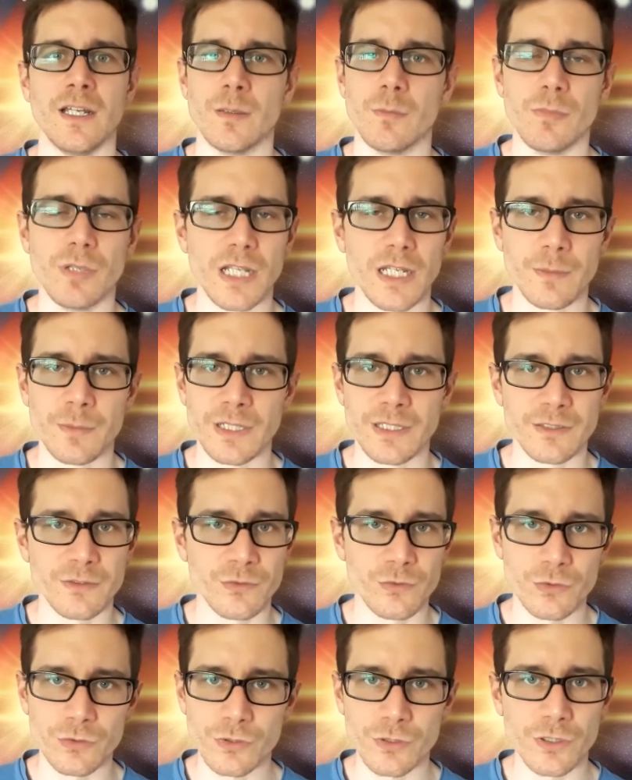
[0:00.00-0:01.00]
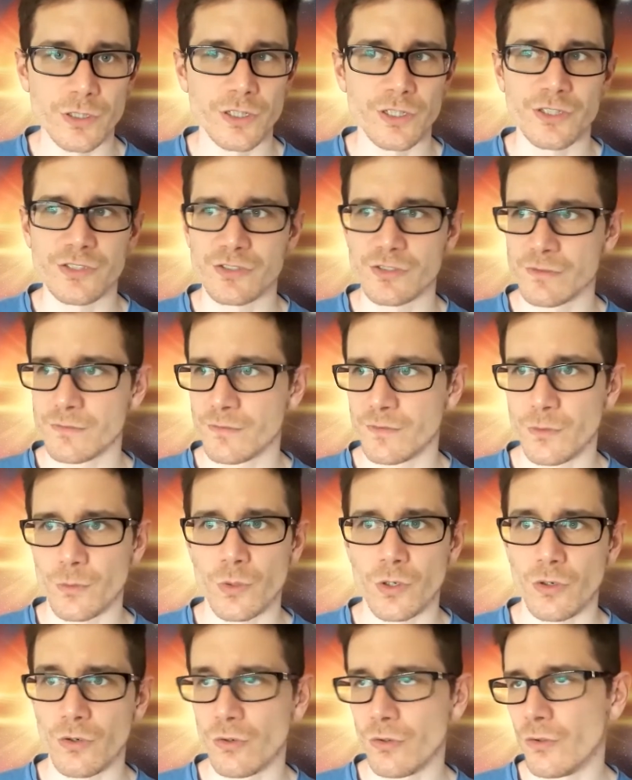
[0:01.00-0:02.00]
blaming the rulers of the
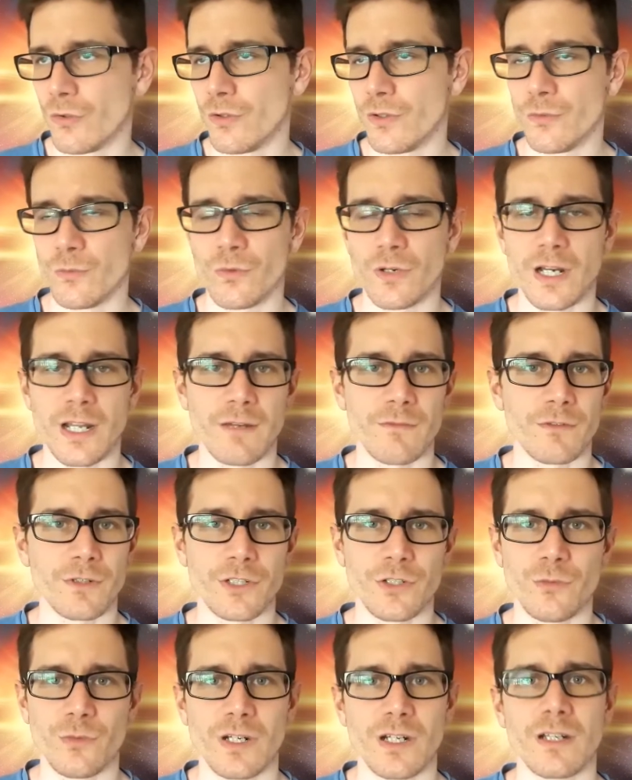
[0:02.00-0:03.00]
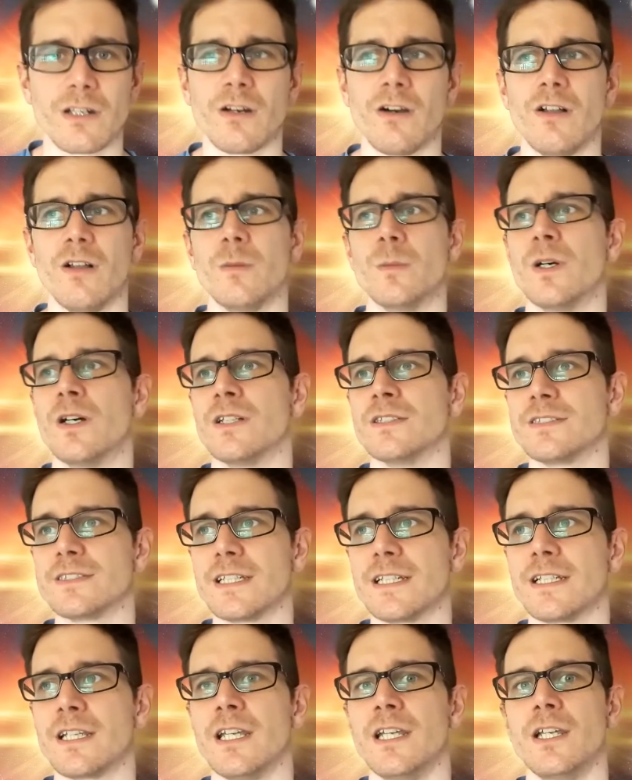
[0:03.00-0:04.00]
world and whatever you want to call them all. It's
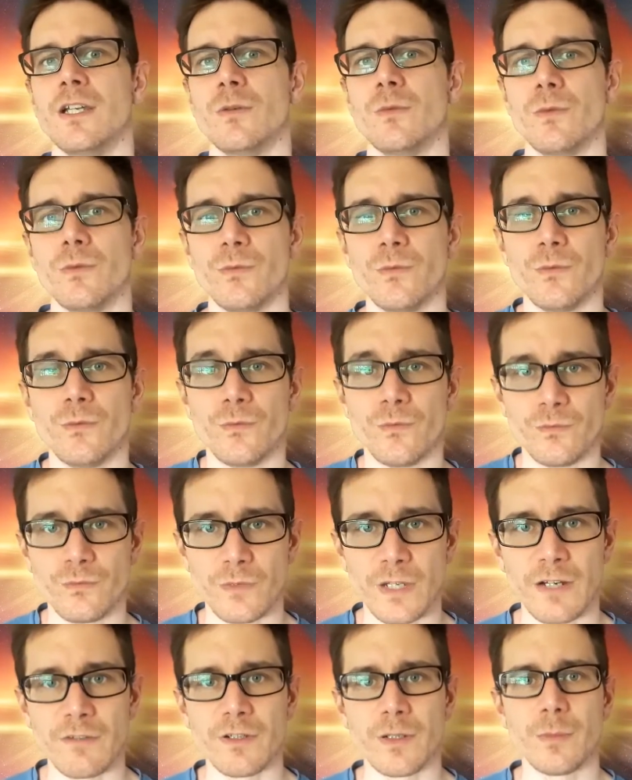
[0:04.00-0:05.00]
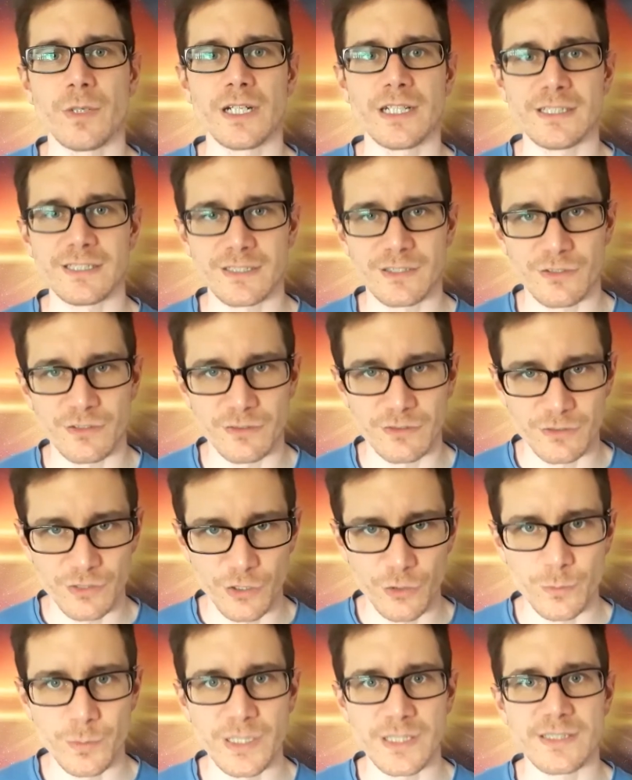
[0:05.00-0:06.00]
like everybody's
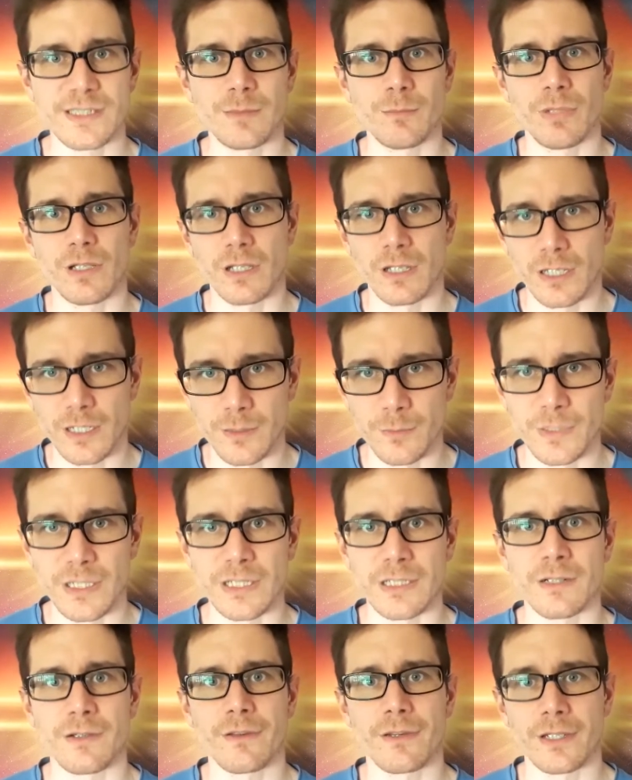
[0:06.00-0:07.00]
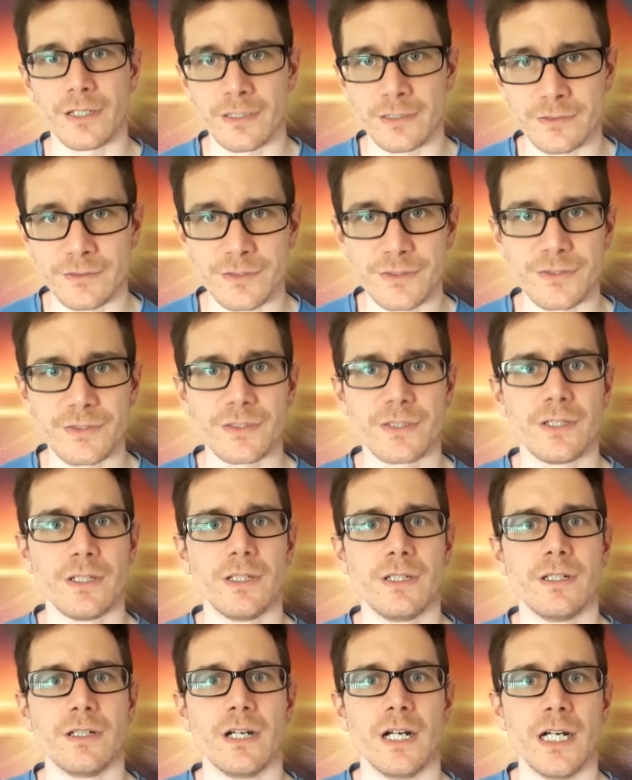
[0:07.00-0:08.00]
too busy blaming things,
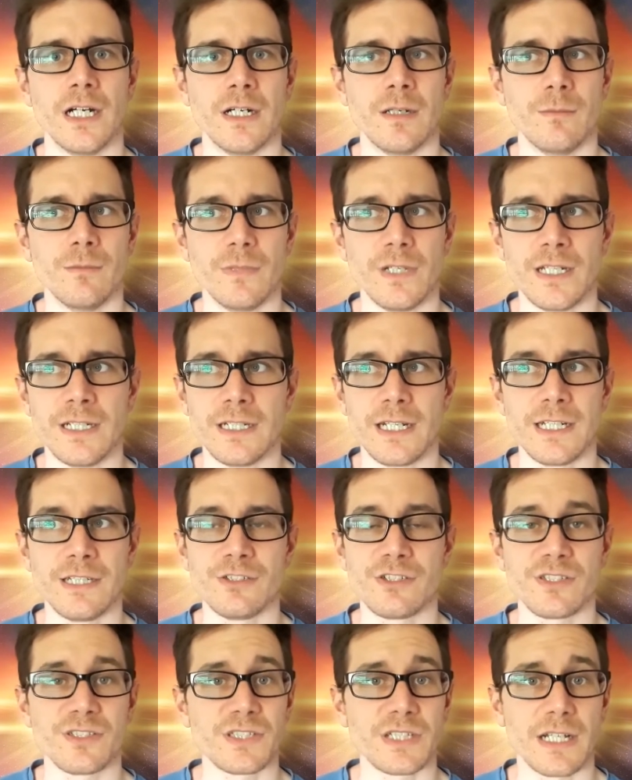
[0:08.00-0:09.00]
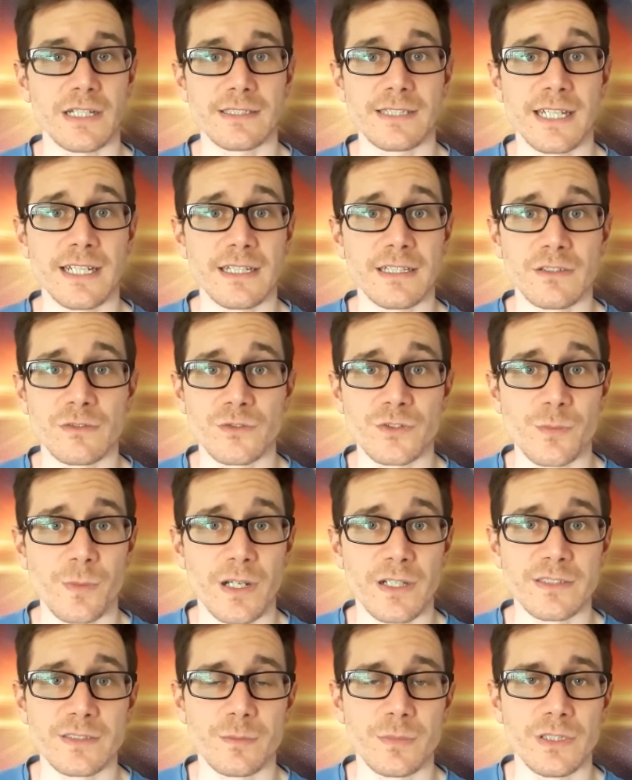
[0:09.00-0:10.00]
and just not taking the
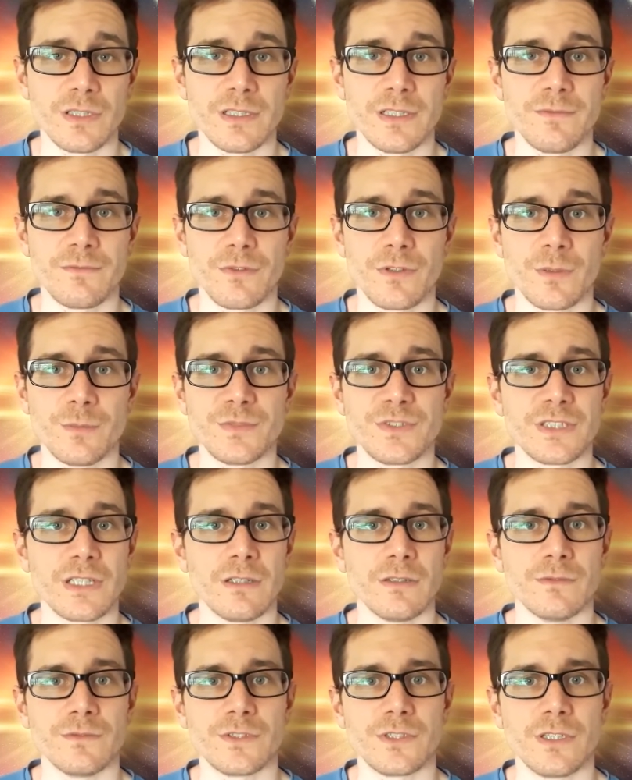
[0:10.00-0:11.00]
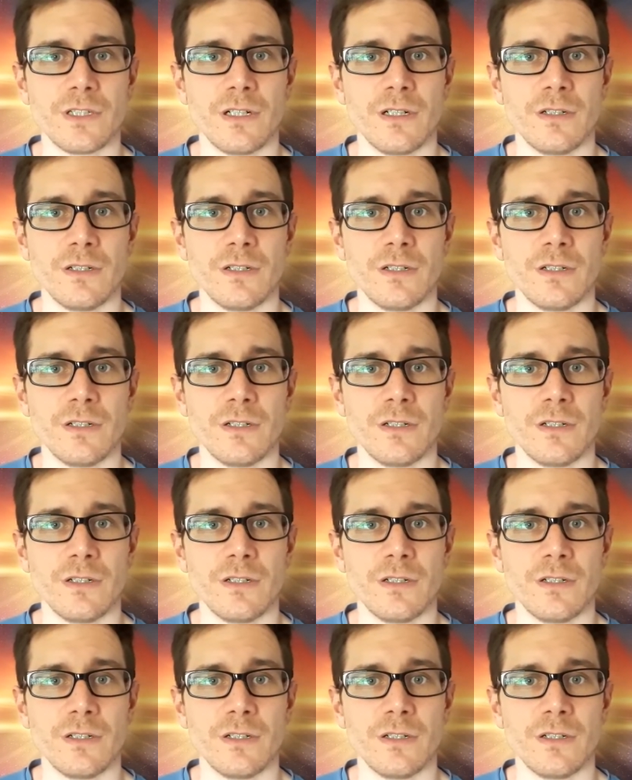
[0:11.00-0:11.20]
responsibility for themselves,